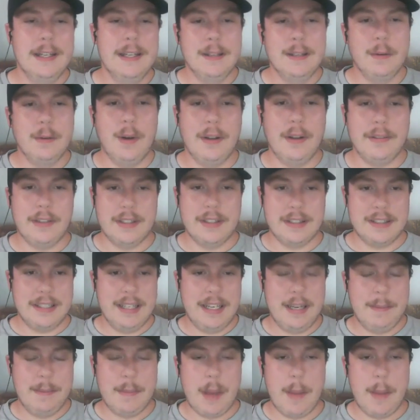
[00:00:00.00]
we'll have to
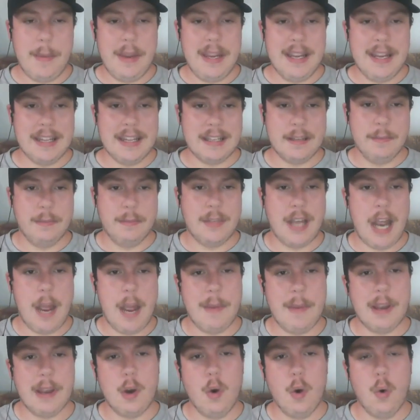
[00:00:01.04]
see. Maybe he gets some
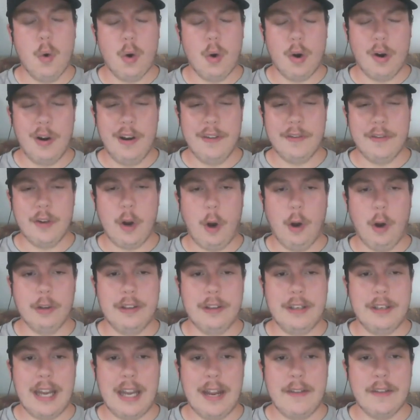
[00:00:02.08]
time at corner if
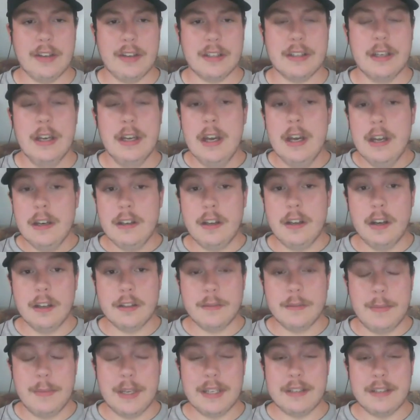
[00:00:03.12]
Carlton Davis
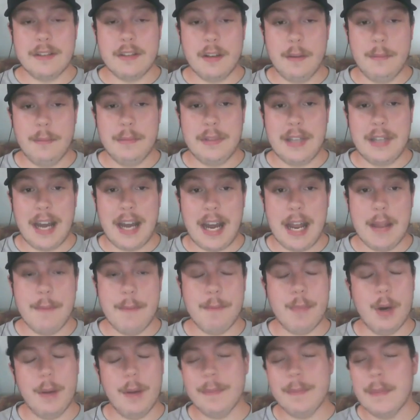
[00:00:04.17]
does miss some time.
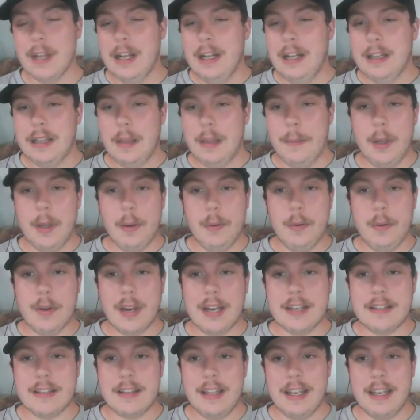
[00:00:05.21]
But let me know what you
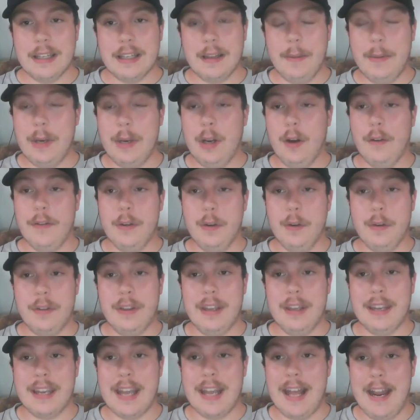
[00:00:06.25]
guys think. Let me know if you
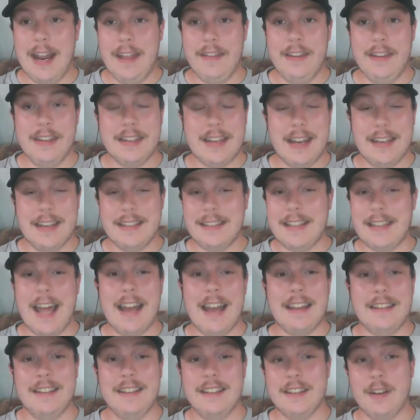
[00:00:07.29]
think any of these guys'
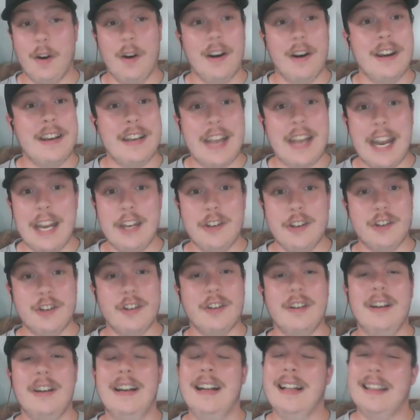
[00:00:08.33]
statuses are in
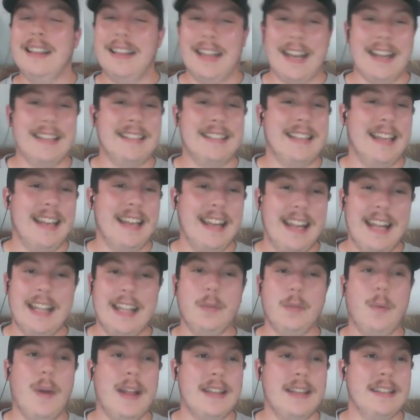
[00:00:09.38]
danger. Like I said,
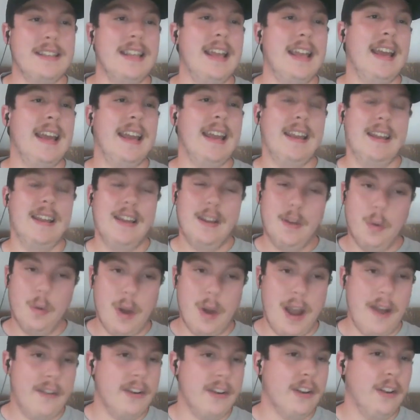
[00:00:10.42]
it's Wednesday.
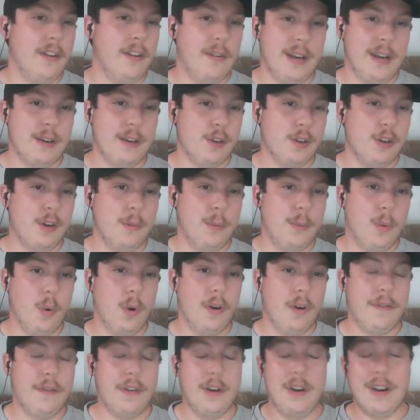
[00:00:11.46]
We'll have another injury
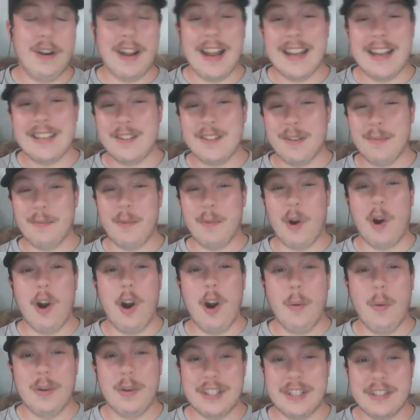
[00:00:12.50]
report for you guys
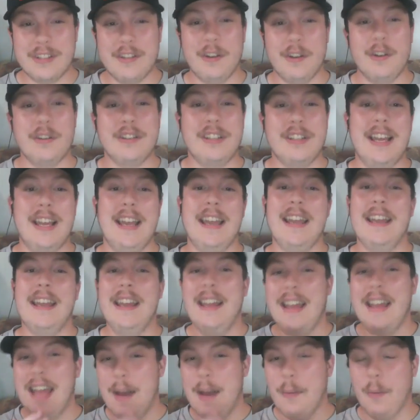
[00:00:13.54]
tomorrow, which is Thursday,
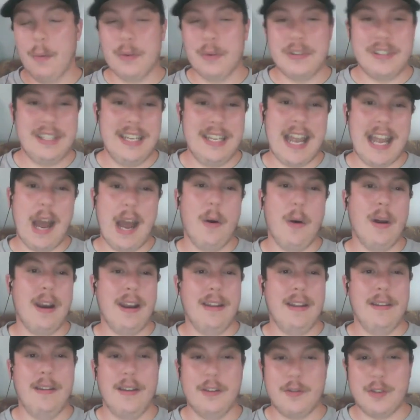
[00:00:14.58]
and we'll see how it
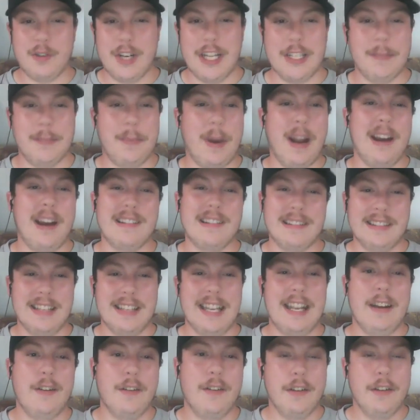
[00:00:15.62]
uh, transpires
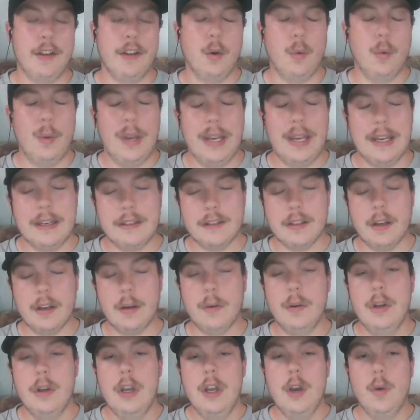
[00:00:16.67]
later in the week.
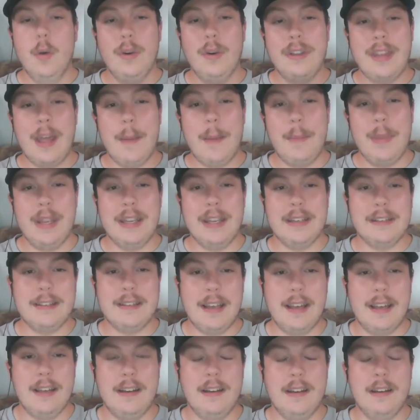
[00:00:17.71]
So, with that being
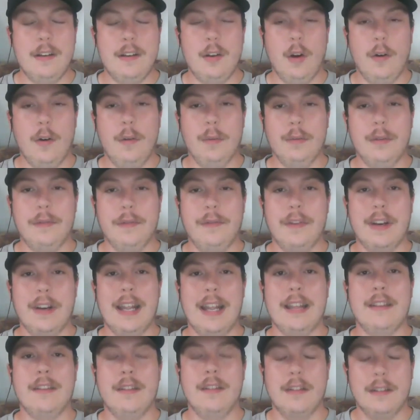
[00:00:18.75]
said, don't
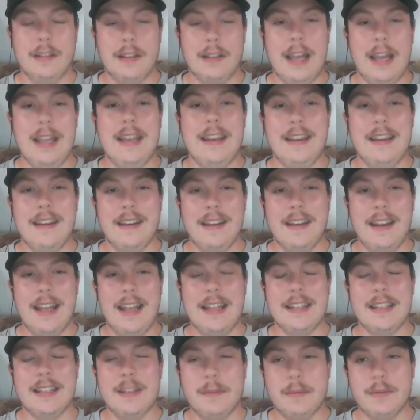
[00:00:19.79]
forget to like
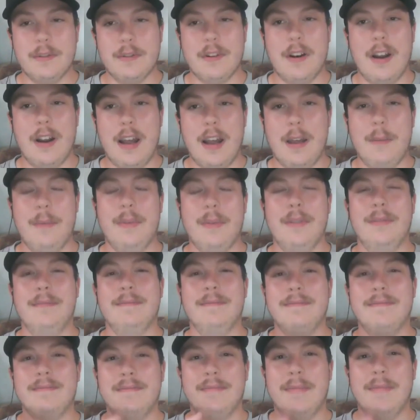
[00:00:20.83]
and subscribe
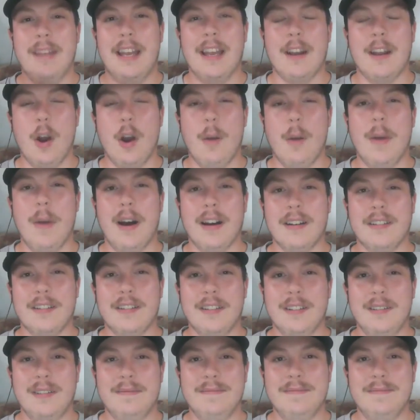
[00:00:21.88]
and go Bucs.